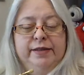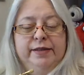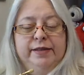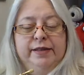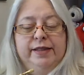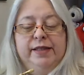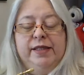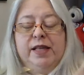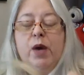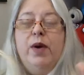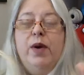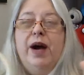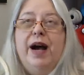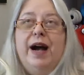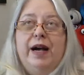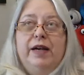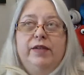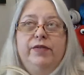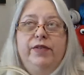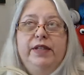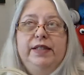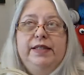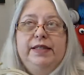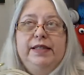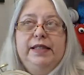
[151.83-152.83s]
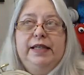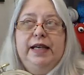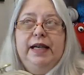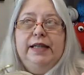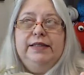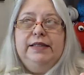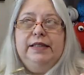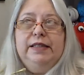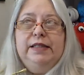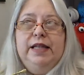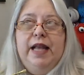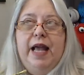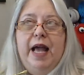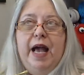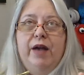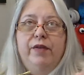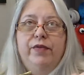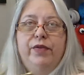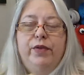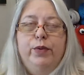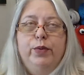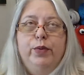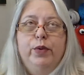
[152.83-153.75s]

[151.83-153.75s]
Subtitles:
So obviously I didn't have the